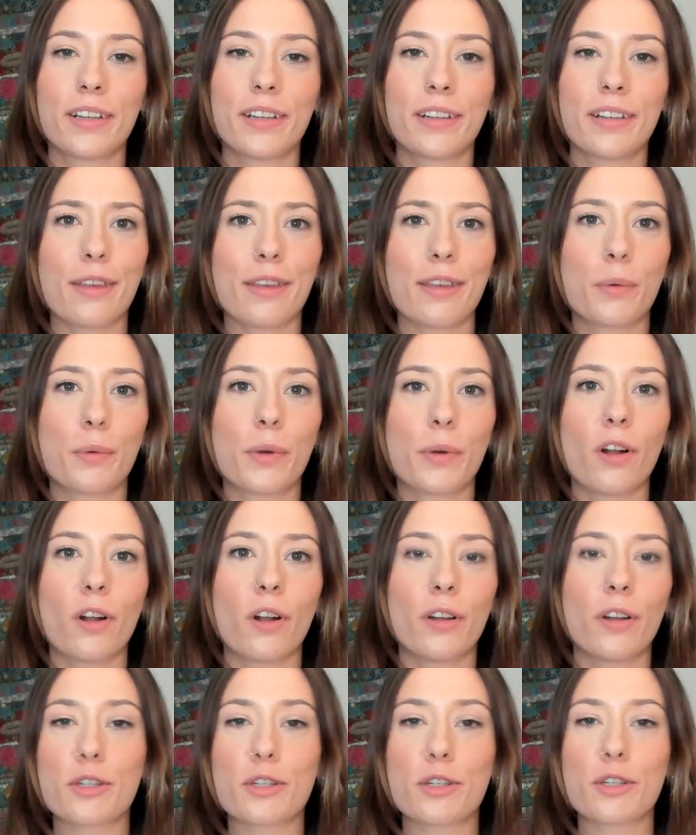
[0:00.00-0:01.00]
I think we all
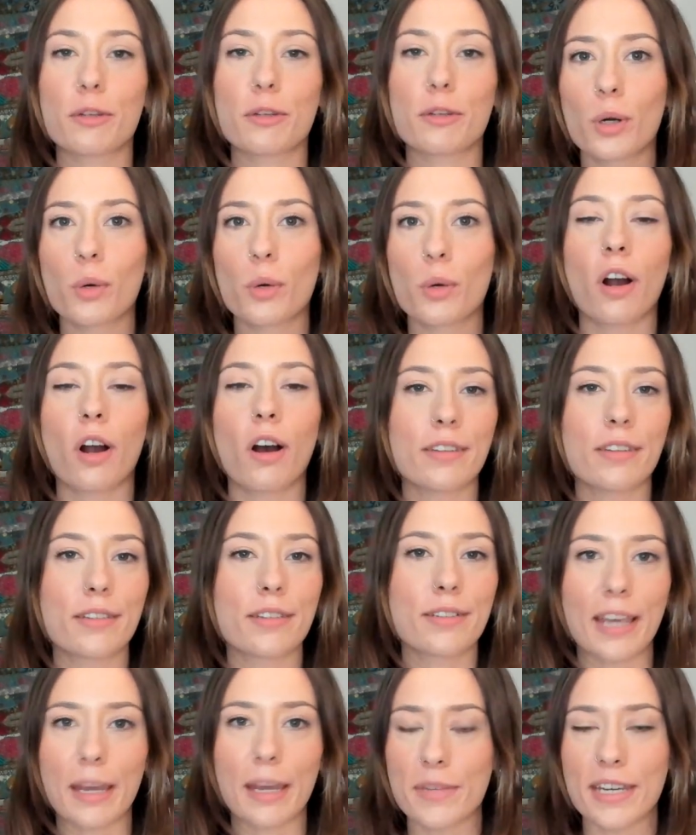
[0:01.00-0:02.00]
need to remember we're on the
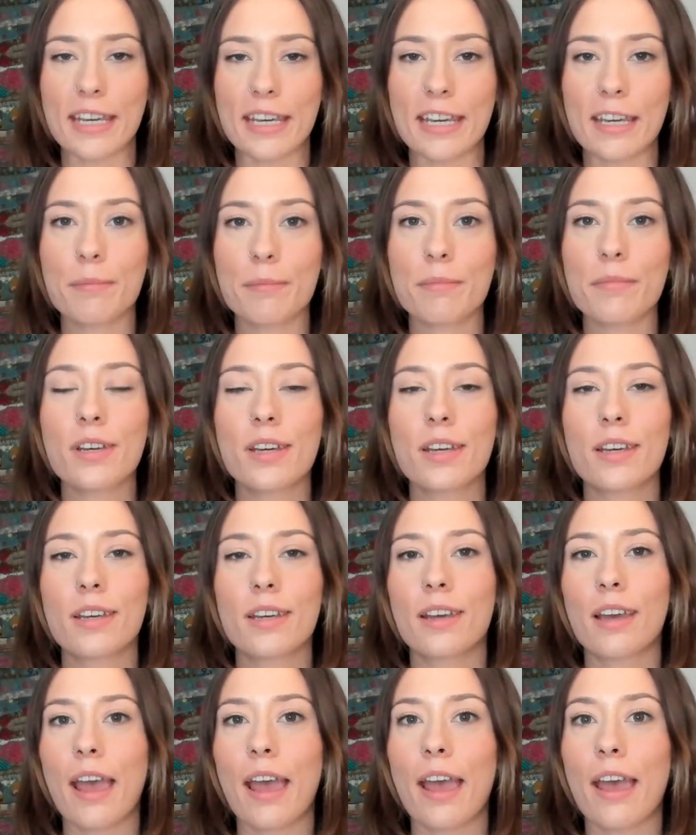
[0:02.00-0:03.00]
same team,
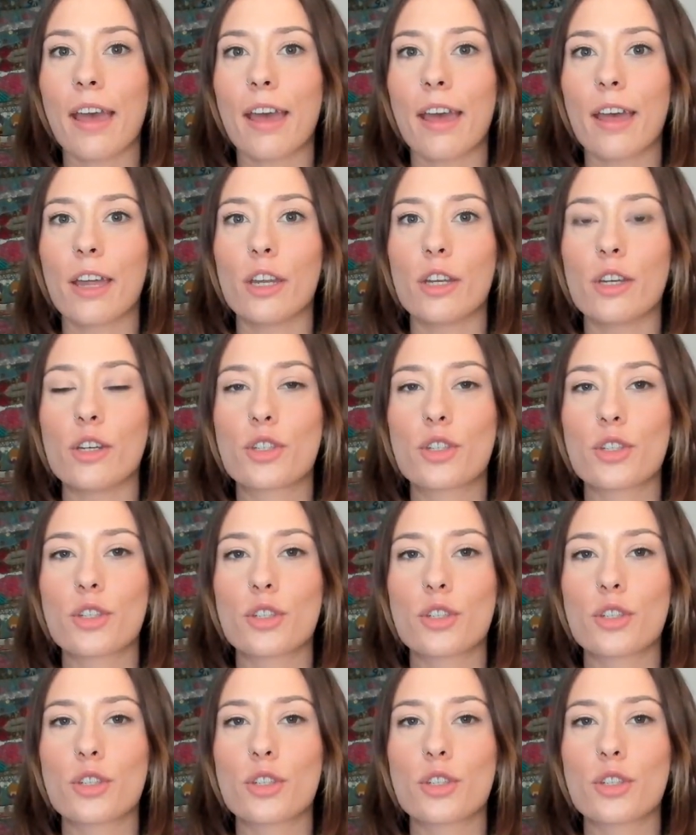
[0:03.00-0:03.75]
and